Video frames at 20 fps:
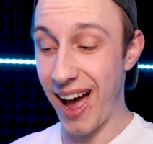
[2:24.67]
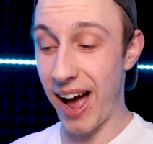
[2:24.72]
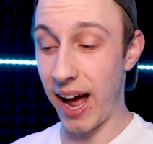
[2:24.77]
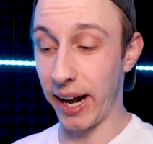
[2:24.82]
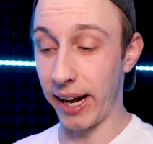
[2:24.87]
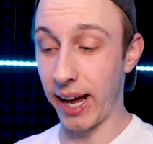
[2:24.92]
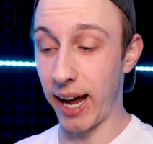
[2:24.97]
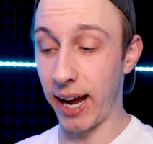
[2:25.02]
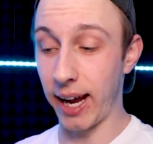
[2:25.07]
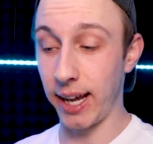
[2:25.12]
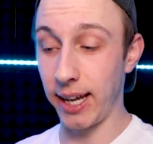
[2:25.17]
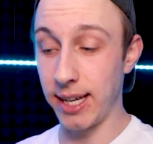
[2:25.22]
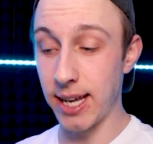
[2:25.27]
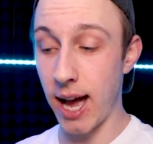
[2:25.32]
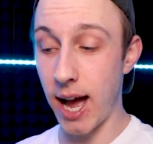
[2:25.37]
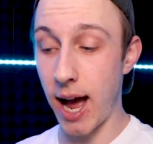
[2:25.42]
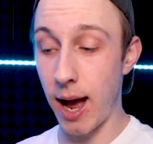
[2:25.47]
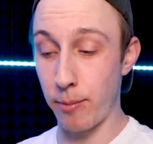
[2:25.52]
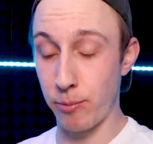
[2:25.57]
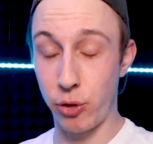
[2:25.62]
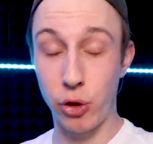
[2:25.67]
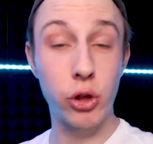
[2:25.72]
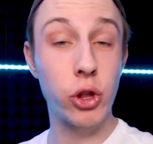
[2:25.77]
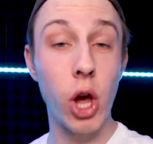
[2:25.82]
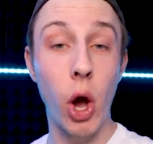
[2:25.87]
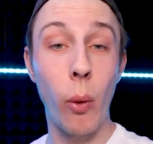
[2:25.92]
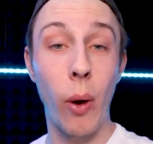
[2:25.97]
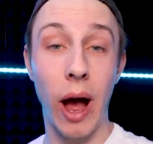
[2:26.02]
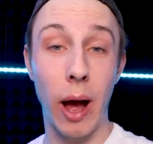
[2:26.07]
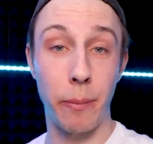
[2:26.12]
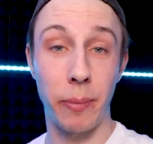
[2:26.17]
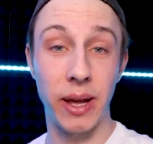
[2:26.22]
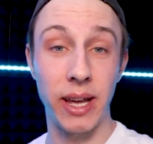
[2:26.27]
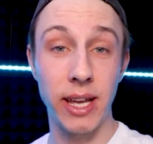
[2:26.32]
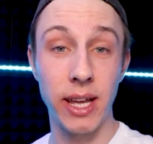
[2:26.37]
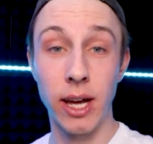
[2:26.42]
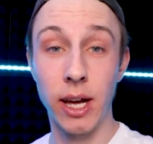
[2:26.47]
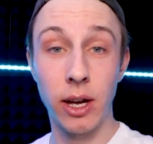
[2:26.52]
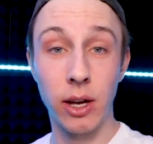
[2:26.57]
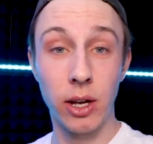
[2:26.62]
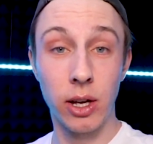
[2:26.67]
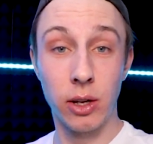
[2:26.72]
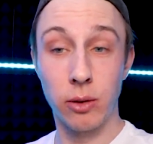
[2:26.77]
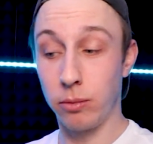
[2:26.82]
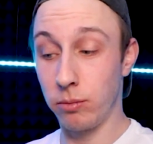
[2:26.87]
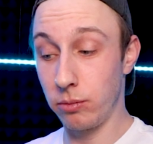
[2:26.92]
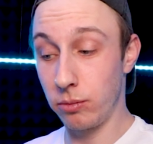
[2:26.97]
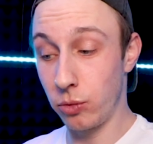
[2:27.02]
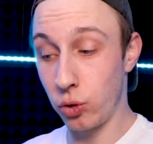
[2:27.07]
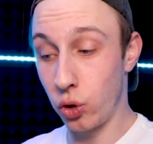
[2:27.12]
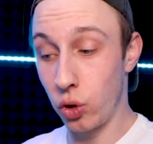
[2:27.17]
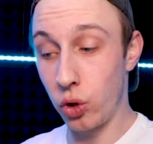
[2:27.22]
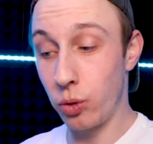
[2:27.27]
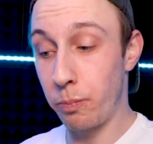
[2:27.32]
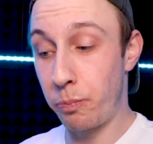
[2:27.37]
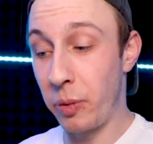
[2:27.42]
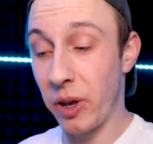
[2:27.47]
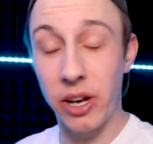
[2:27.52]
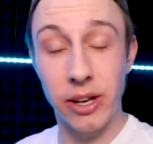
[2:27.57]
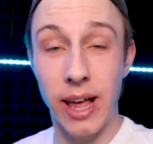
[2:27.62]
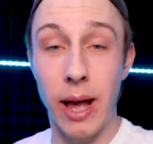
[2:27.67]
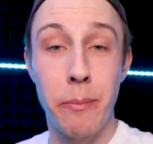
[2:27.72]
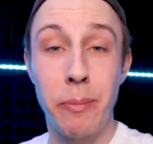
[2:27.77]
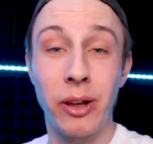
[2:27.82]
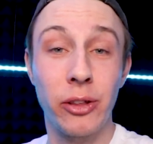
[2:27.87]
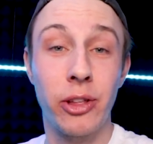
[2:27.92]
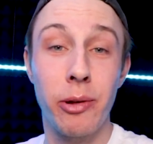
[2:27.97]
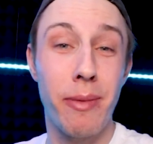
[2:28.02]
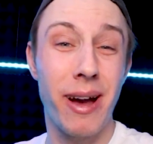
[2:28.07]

and I am so happy because I built it